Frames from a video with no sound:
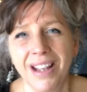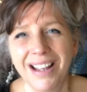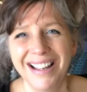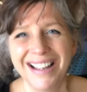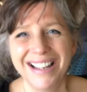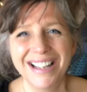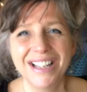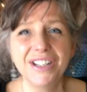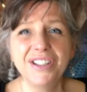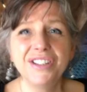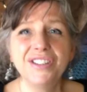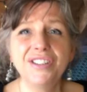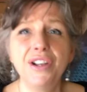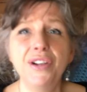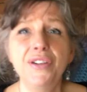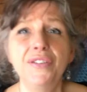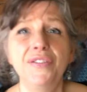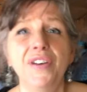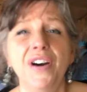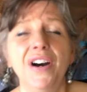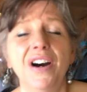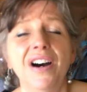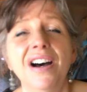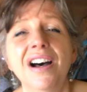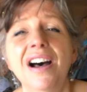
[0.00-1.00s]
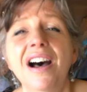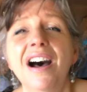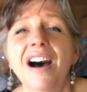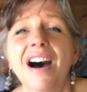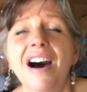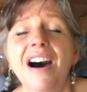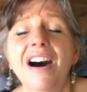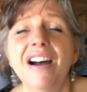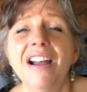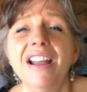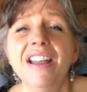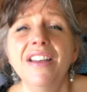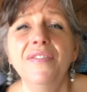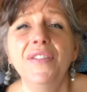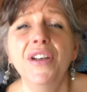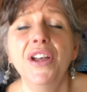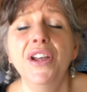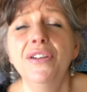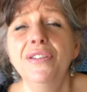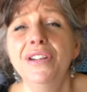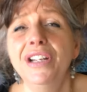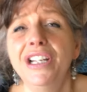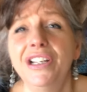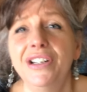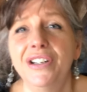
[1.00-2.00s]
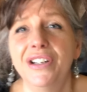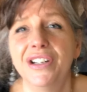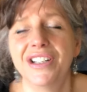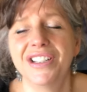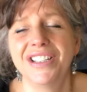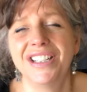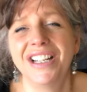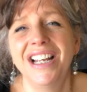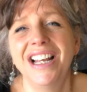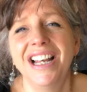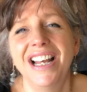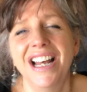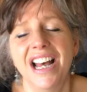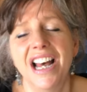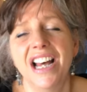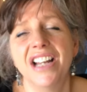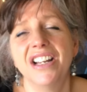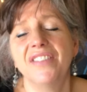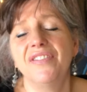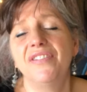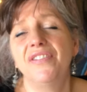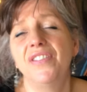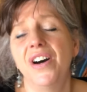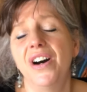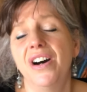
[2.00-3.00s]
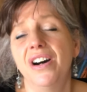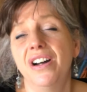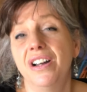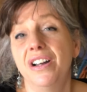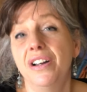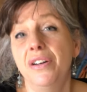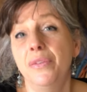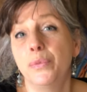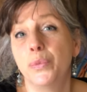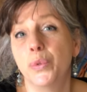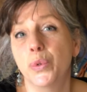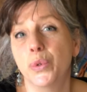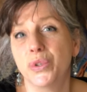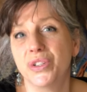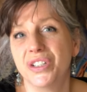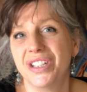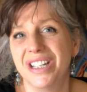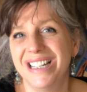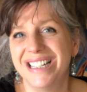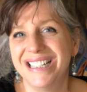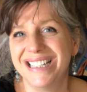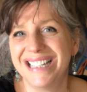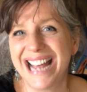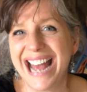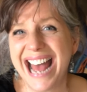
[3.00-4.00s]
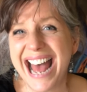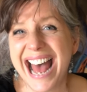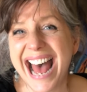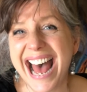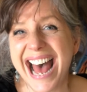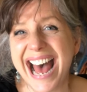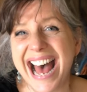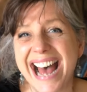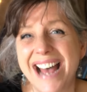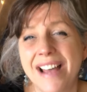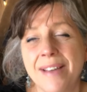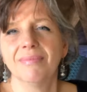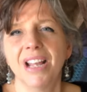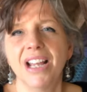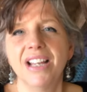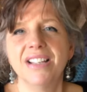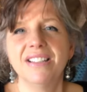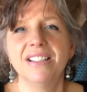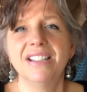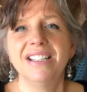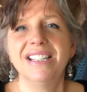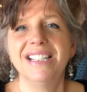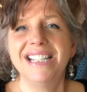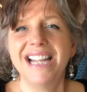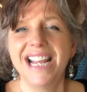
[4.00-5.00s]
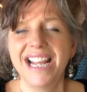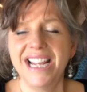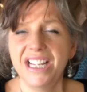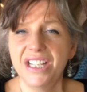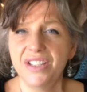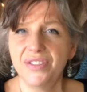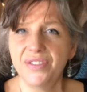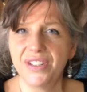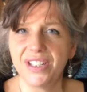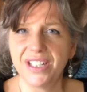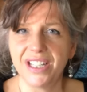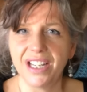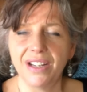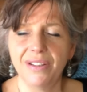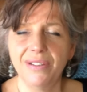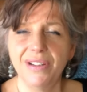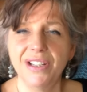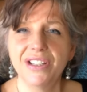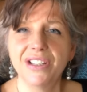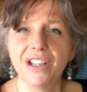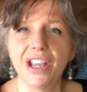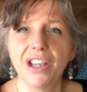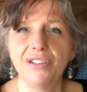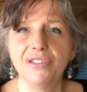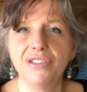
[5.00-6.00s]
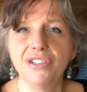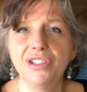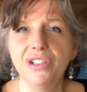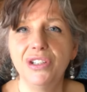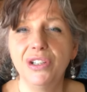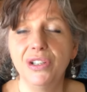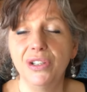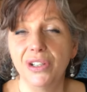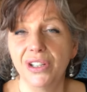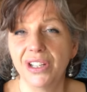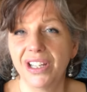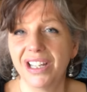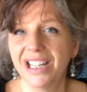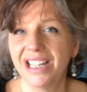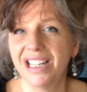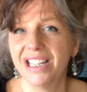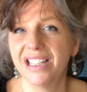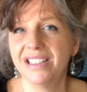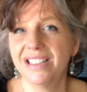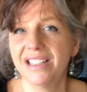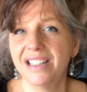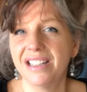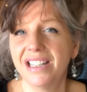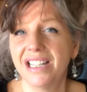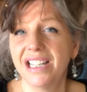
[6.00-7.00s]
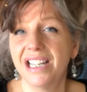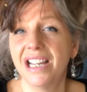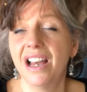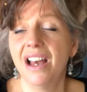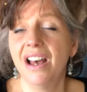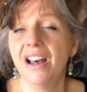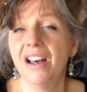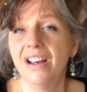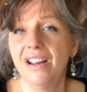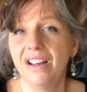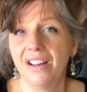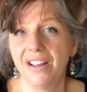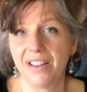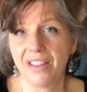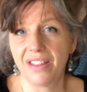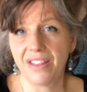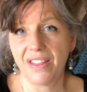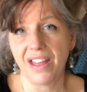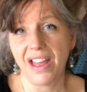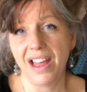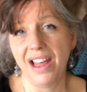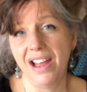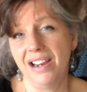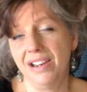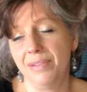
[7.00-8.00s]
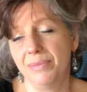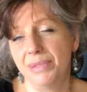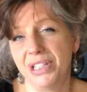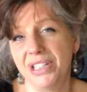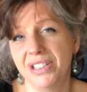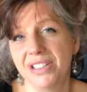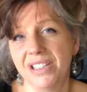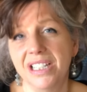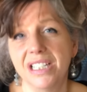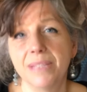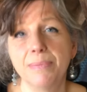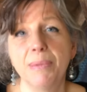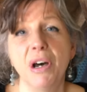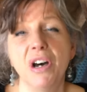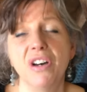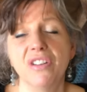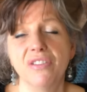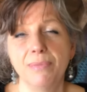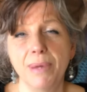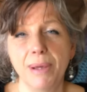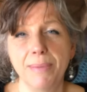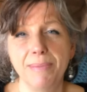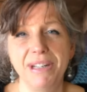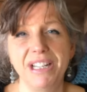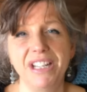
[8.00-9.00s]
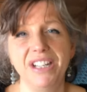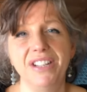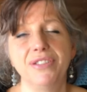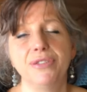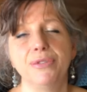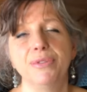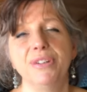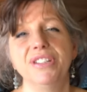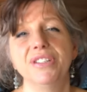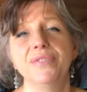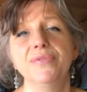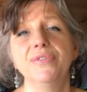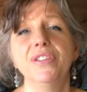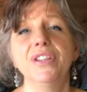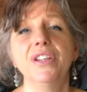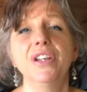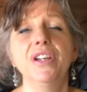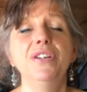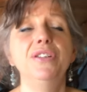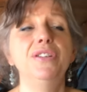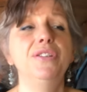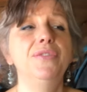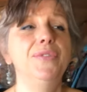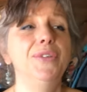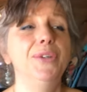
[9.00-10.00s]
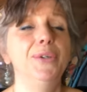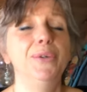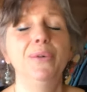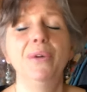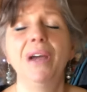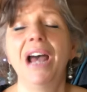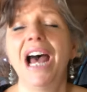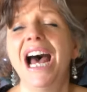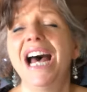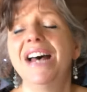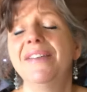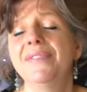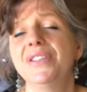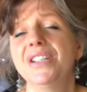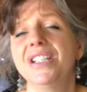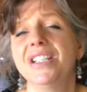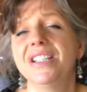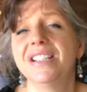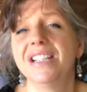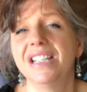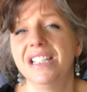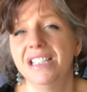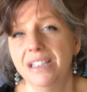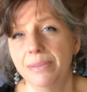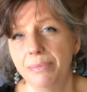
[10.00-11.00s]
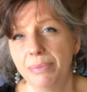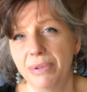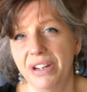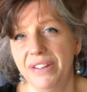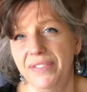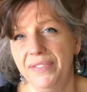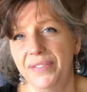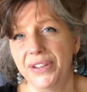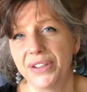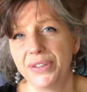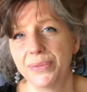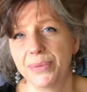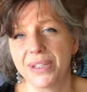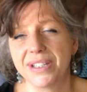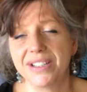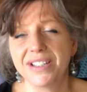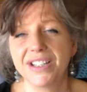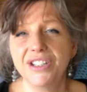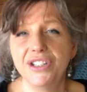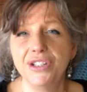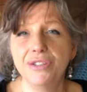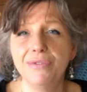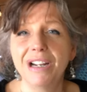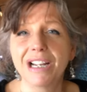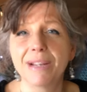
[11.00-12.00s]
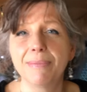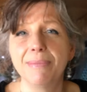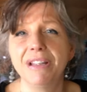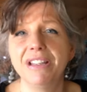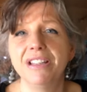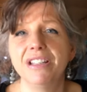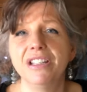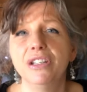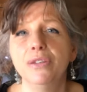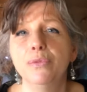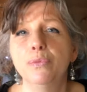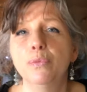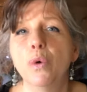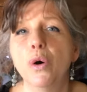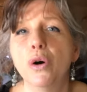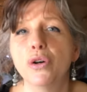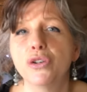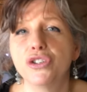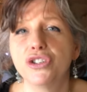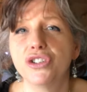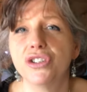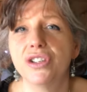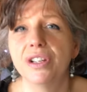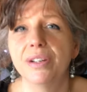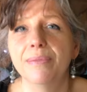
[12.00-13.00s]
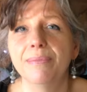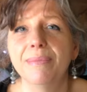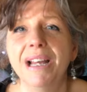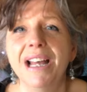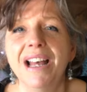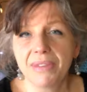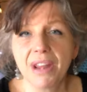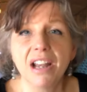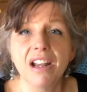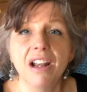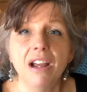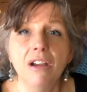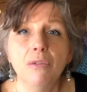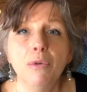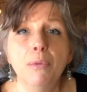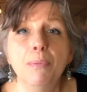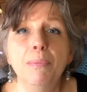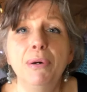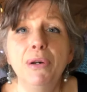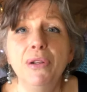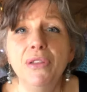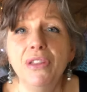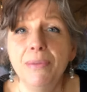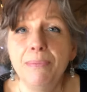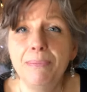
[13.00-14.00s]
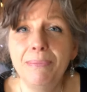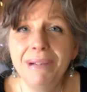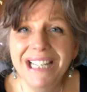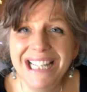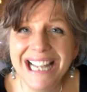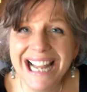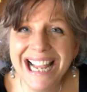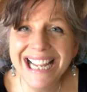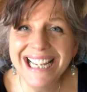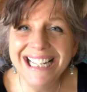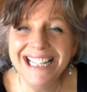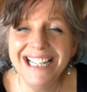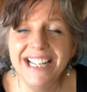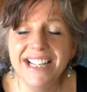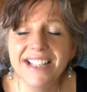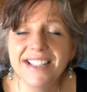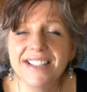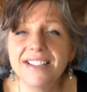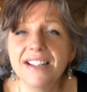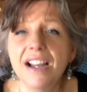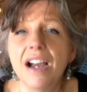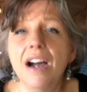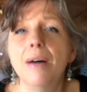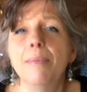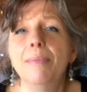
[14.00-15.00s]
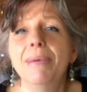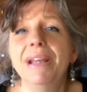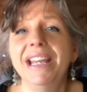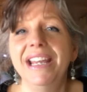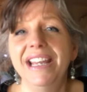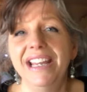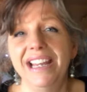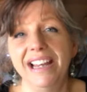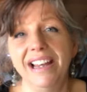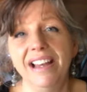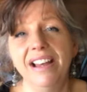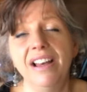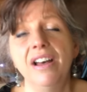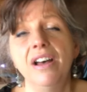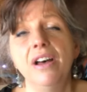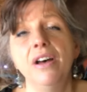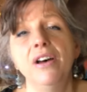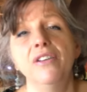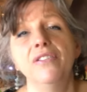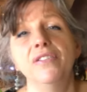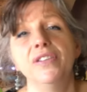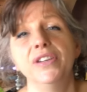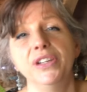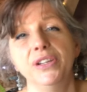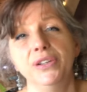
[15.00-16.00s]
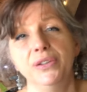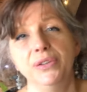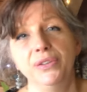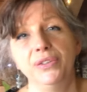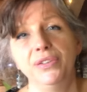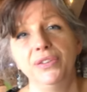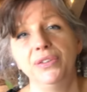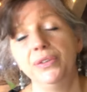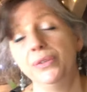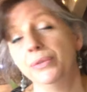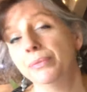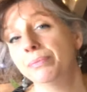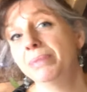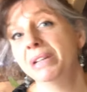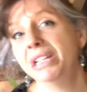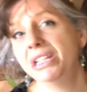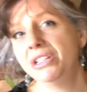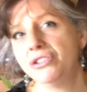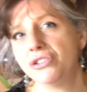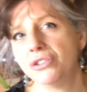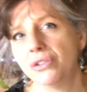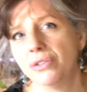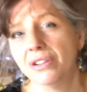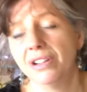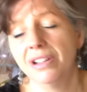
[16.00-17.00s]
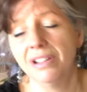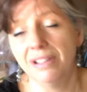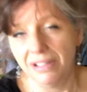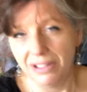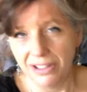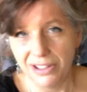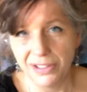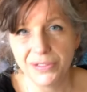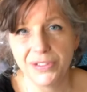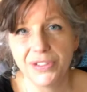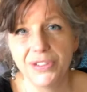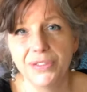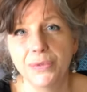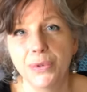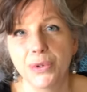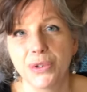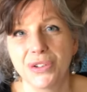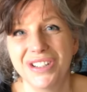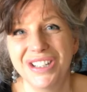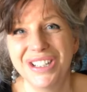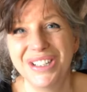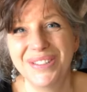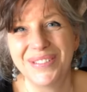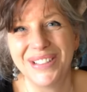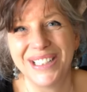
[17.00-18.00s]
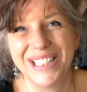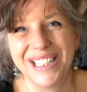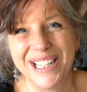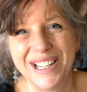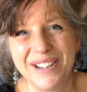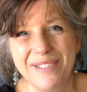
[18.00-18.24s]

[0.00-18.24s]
And so far, I have only looked at fire, water, and air. So today's video is going to look at the earth element as part of my mini series. And for those of you who haven't seen the previous ones, I do recommend that you watch them, and I will put the playlist up here for you to binge on after you've watched this video.